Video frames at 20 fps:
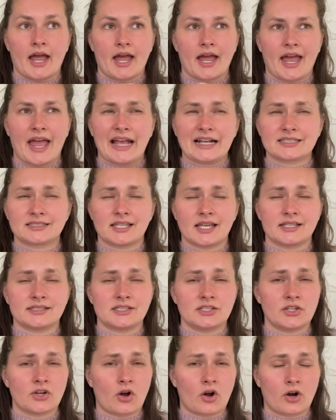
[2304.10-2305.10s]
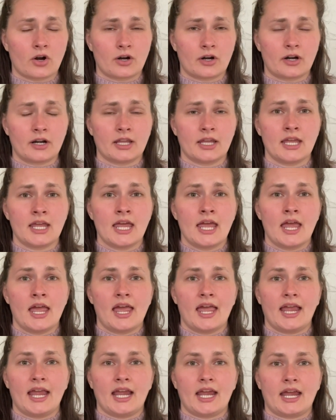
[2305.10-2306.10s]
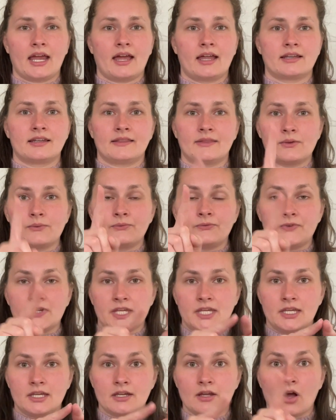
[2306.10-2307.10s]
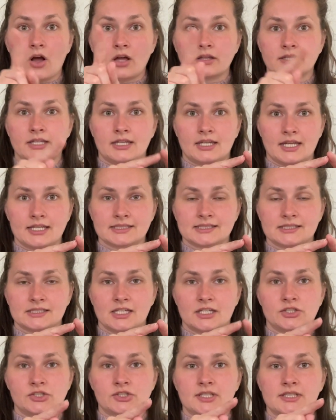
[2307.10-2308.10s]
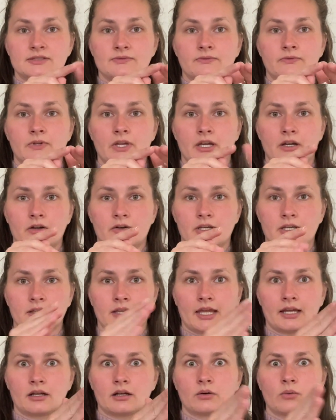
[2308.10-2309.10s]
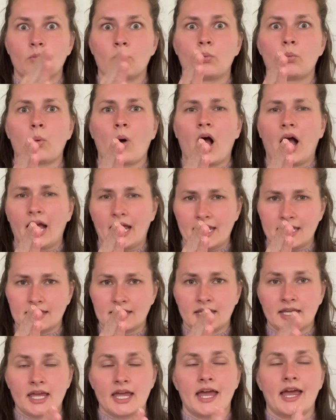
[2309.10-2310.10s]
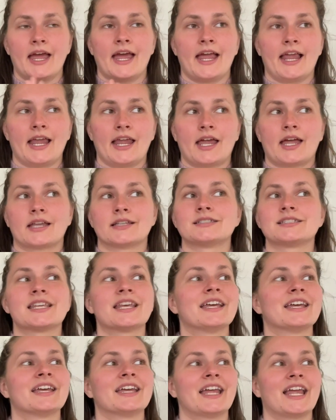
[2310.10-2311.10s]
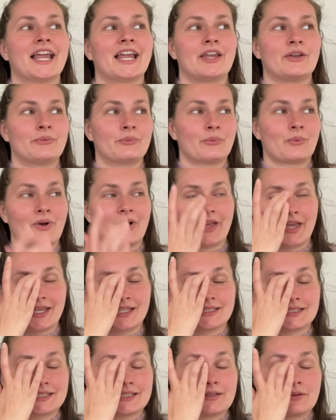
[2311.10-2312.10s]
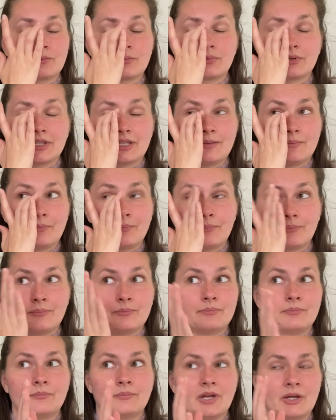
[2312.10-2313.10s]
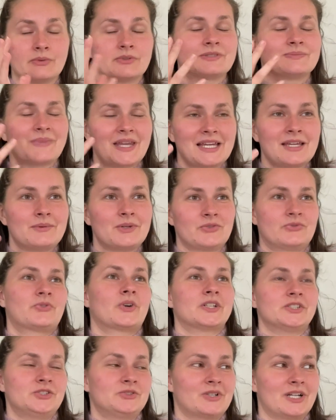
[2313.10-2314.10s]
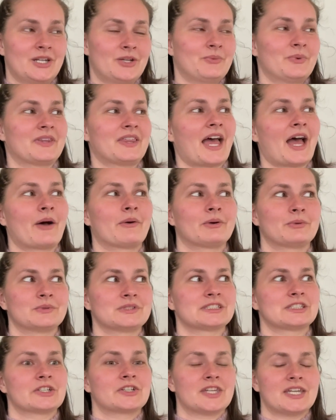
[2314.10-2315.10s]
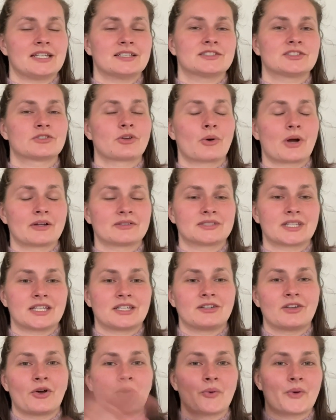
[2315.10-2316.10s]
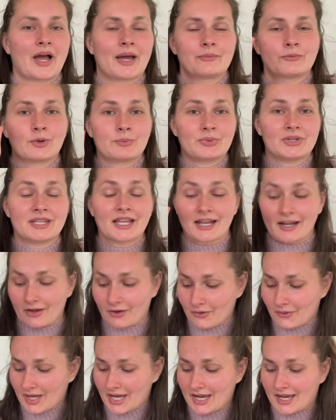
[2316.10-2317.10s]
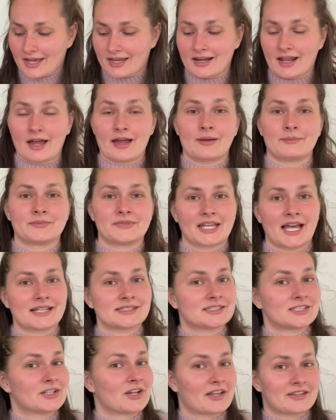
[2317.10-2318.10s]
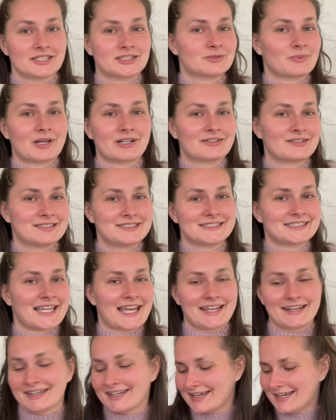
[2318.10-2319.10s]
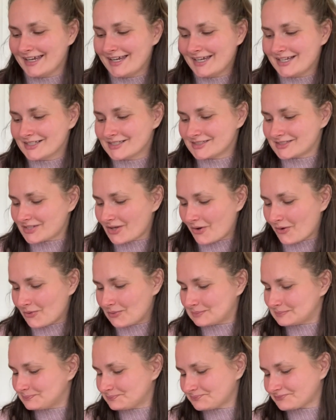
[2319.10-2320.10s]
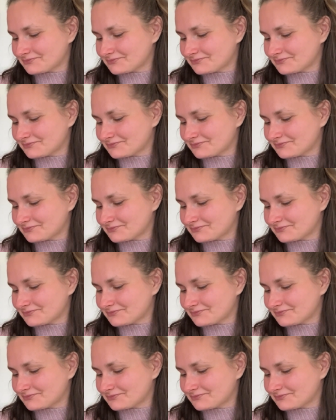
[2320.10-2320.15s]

excess yarn and the V on the knit stitch is very like wide. And it was making me frustrated with how it was looking. So I was like, no, I'm ripping that out and I'm casting on the sweater instead. So